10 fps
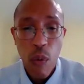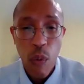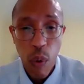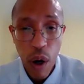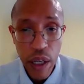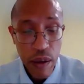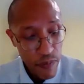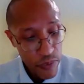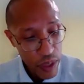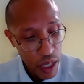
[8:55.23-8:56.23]
One
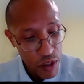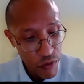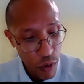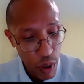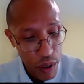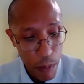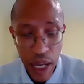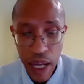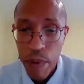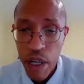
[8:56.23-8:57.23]
is for the
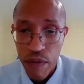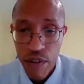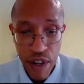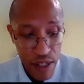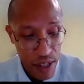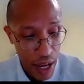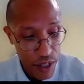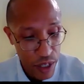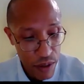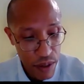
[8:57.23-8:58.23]
payment of
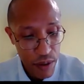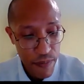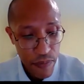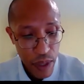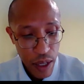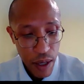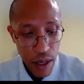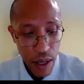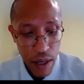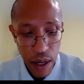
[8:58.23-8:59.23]
transactions,
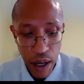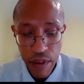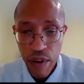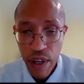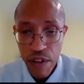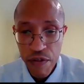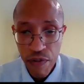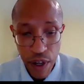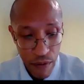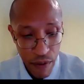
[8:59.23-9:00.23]
and the other is
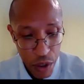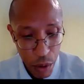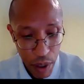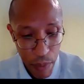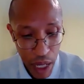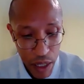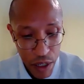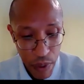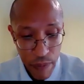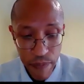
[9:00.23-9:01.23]
for inventory
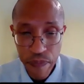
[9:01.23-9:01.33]
management.